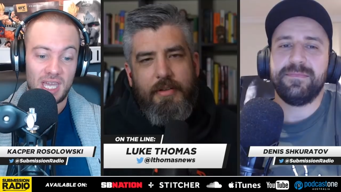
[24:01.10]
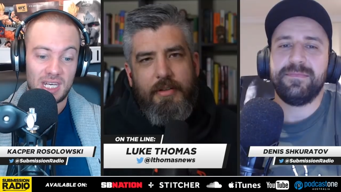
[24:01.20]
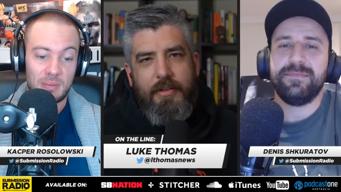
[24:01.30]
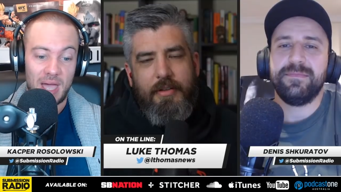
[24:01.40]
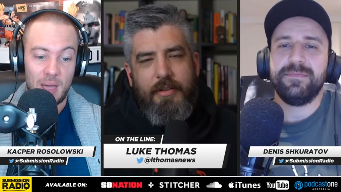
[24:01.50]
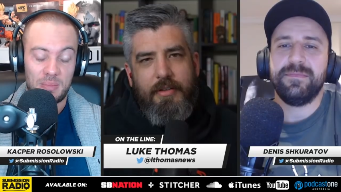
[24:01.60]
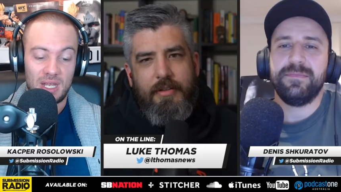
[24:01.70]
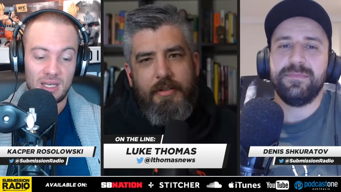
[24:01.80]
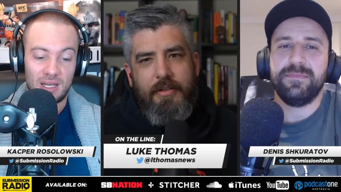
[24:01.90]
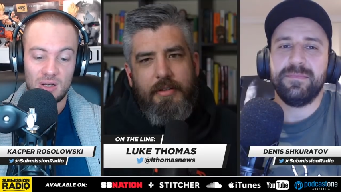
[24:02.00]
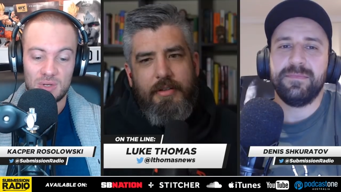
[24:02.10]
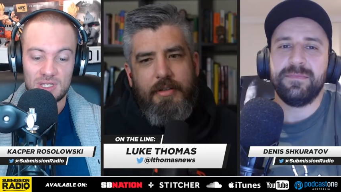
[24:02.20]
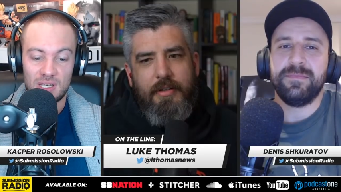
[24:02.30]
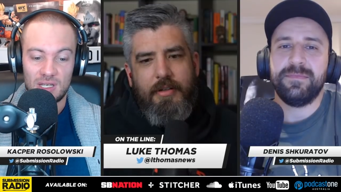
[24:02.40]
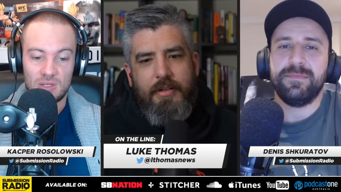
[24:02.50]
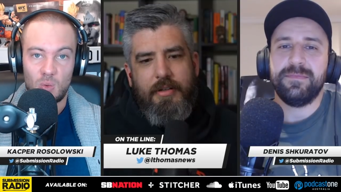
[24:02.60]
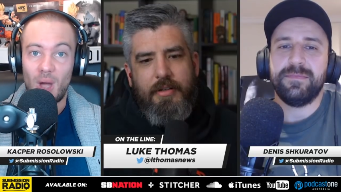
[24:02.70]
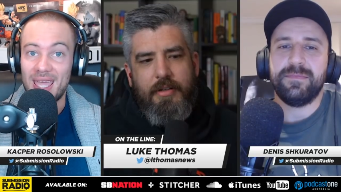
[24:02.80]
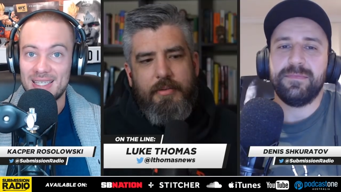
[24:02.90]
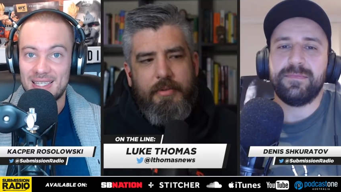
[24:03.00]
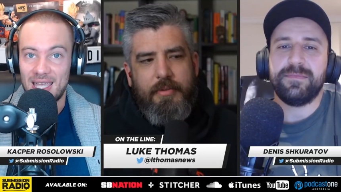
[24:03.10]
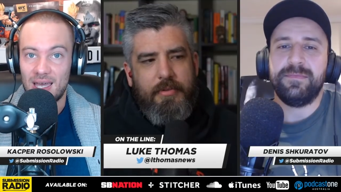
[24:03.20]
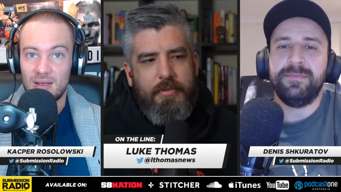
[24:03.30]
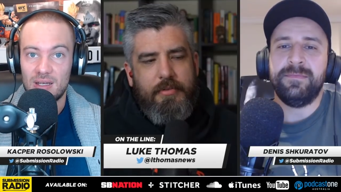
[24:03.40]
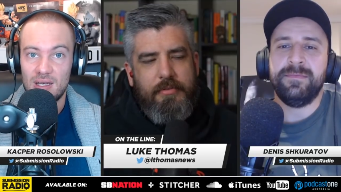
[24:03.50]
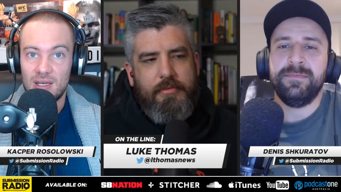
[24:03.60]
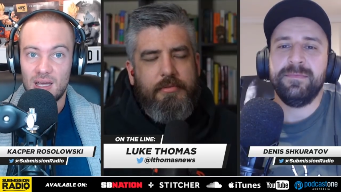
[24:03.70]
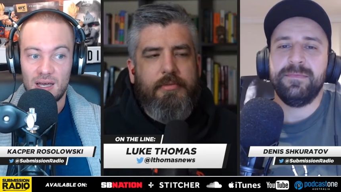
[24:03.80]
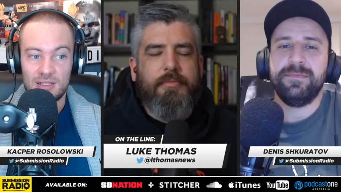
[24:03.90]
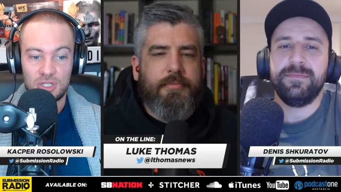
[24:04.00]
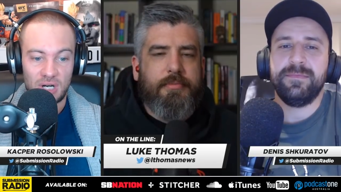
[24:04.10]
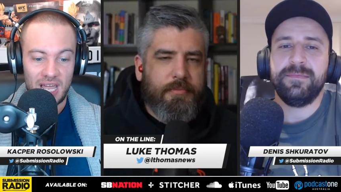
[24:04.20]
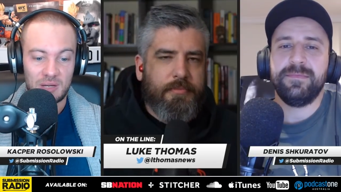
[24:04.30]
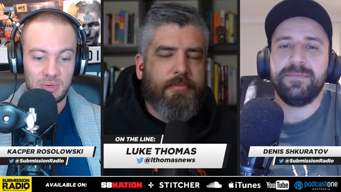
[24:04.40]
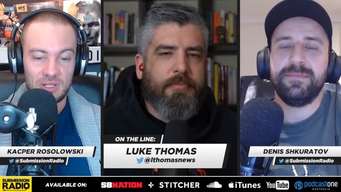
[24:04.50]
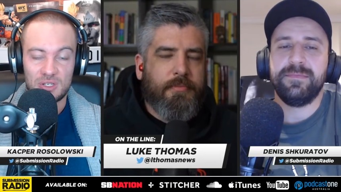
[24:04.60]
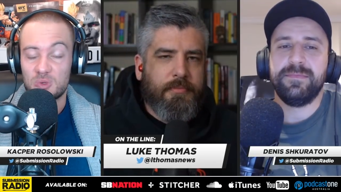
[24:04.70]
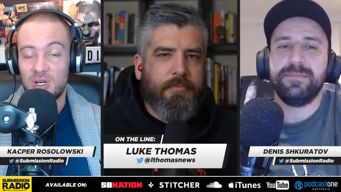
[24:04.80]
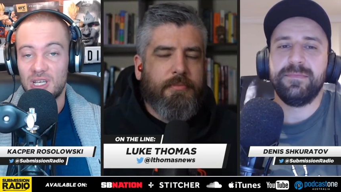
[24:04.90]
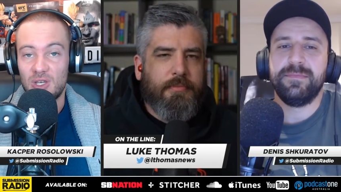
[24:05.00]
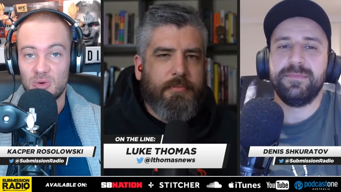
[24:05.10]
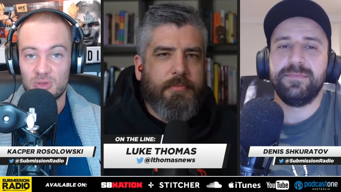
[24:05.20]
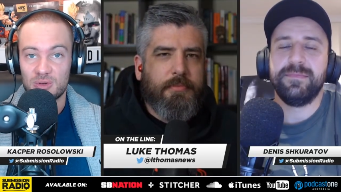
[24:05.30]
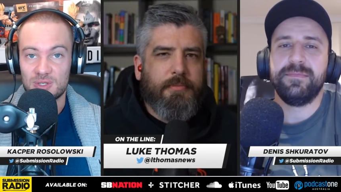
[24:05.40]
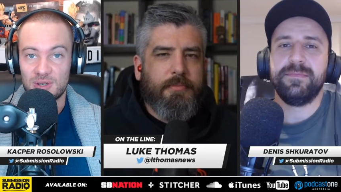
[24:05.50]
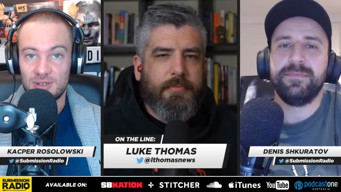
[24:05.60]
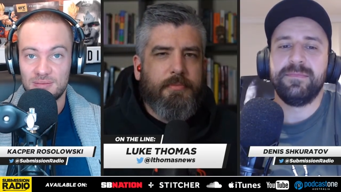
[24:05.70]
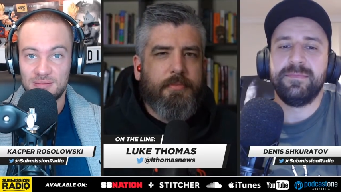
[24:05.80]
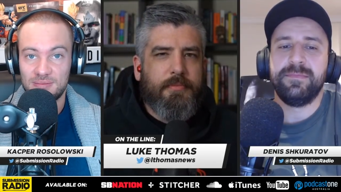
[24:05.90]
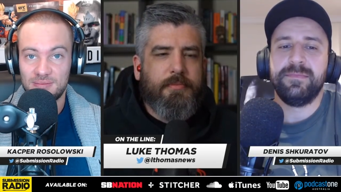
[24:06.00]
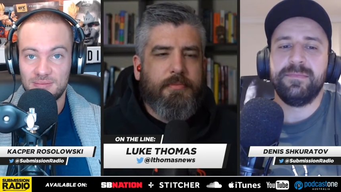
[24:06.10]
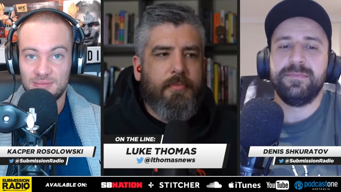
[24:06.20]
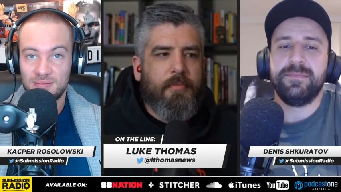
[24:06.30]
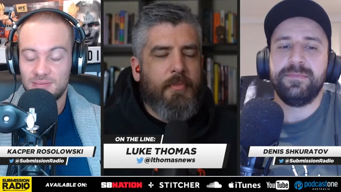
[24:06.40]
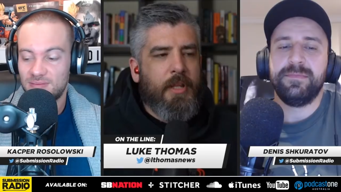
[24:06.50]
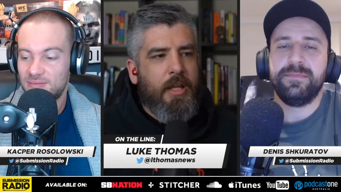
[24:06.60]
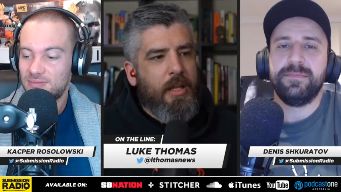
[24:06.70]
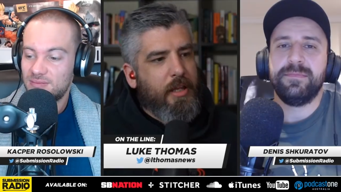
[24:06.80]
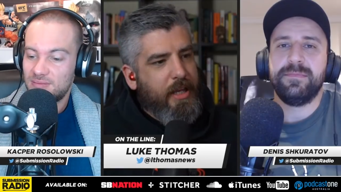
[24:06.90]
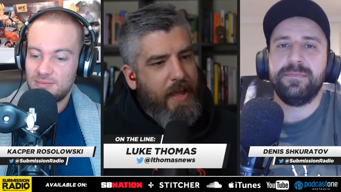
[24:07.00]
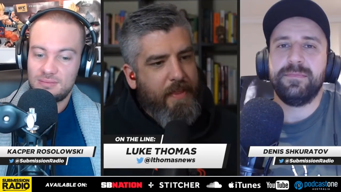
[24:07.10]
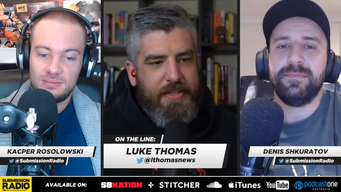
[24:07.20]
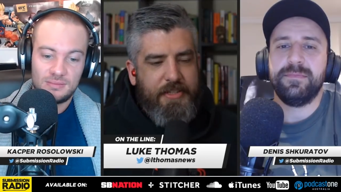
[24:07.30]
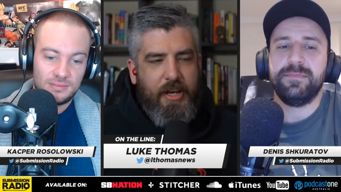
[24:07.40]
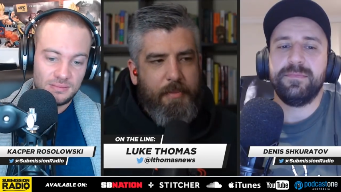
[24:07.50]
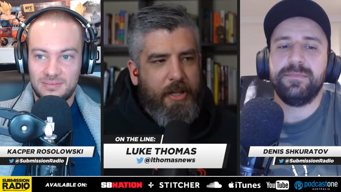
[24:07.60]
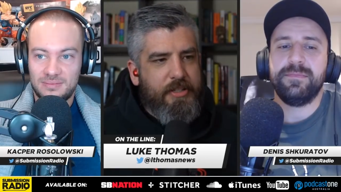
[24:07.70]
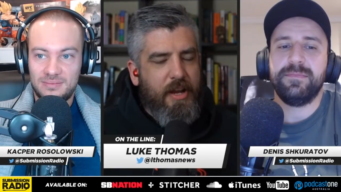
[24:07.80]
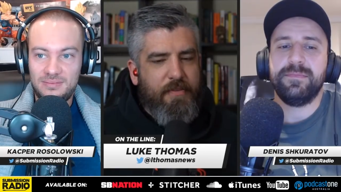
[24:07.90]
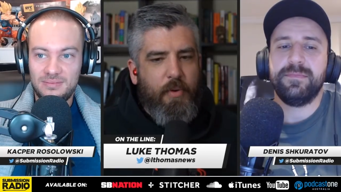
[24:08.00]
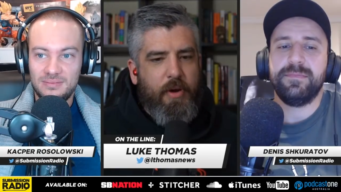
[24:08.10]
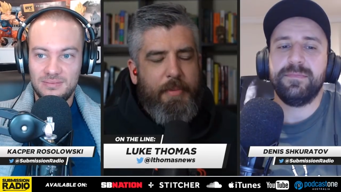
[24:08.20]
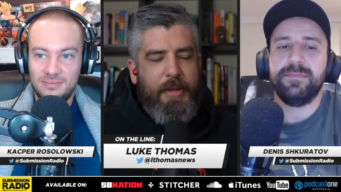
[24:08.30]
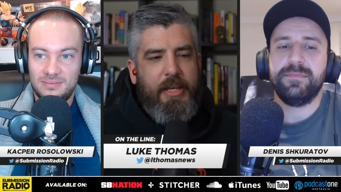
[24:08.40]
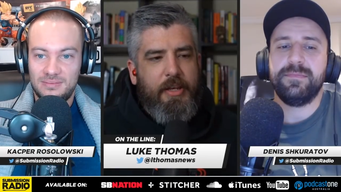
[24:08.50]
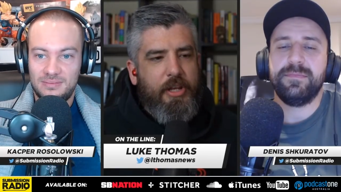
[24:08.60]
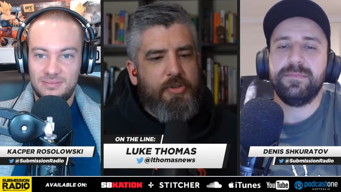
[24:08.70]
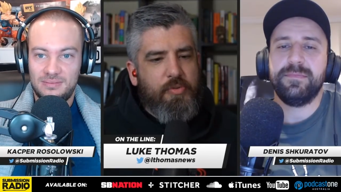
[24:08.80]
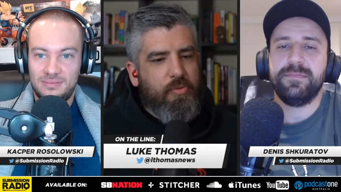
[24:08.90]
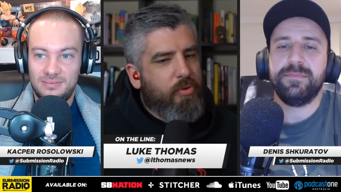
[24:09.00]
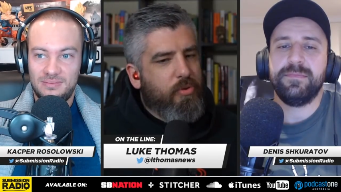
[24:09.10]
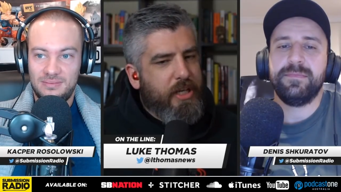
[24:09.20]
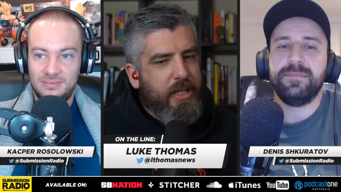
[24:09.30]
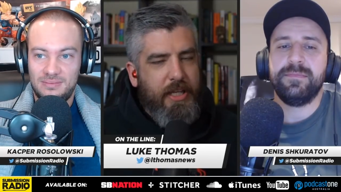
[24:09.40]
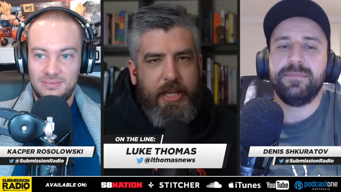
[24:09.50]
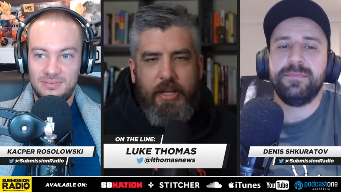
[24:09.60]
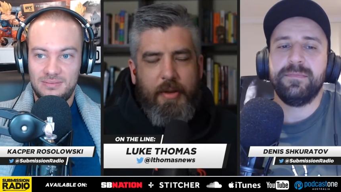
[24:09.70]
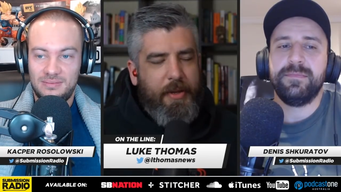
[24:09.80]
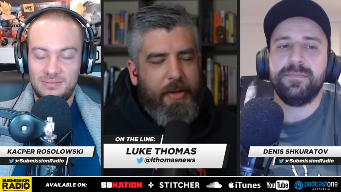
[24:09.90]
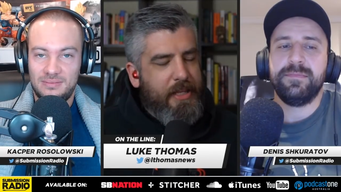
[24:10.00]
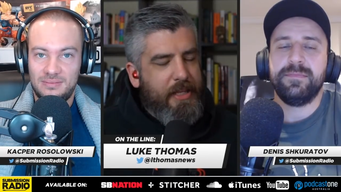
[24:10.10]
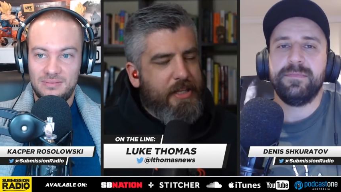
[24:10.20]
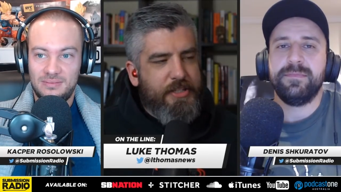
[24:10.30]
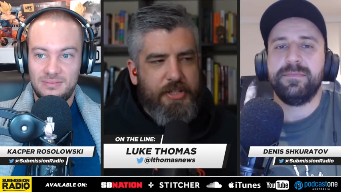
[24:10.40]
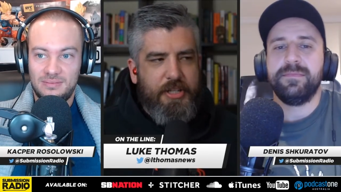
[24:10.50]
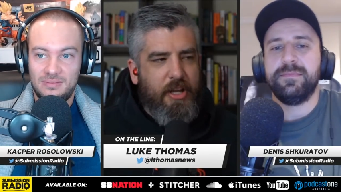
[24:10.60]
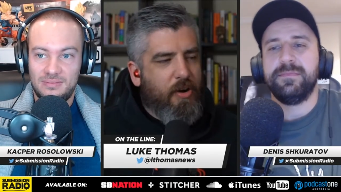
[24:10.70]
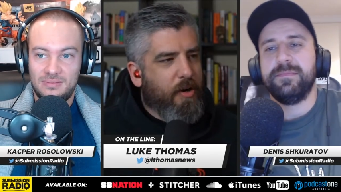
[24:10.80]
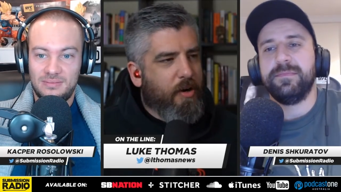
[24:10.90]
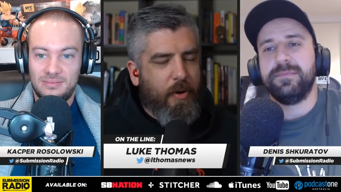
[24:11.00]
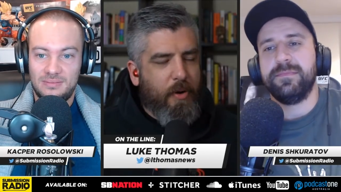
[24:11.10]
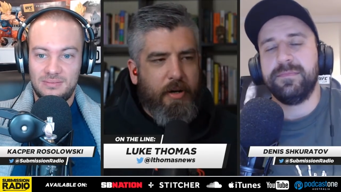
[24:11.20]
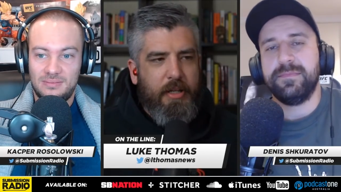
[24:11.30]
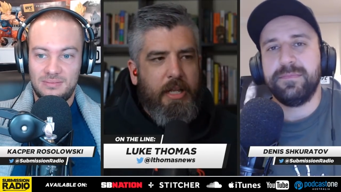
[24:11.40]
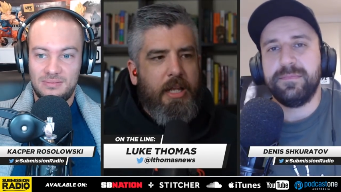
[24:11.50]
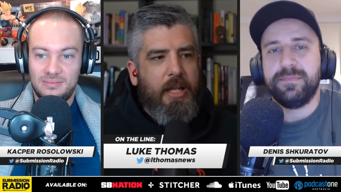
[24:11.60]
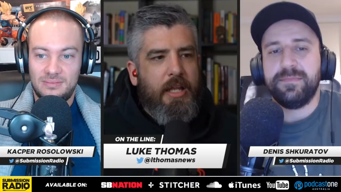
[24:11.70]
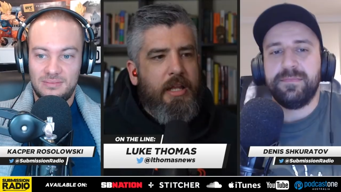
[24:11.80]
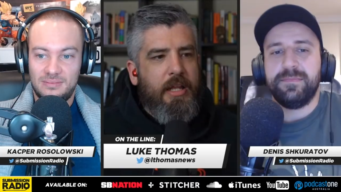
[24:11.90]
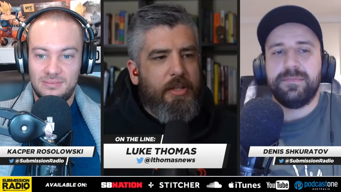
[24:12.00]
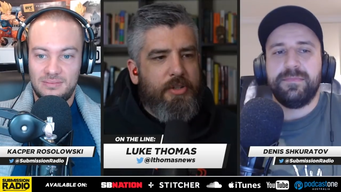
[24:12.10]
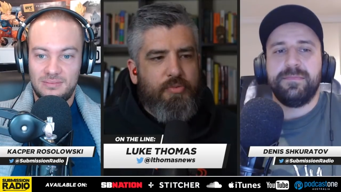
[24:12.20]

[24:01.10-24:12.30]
Speaker 1: end up happening, I know it's a it's a ways down uh, the track, but just wanted to get your thoughts on it.
Speaker 2: Yeah, that's going to be a tough one. I mean, it is really, uh, and this is the hard part. This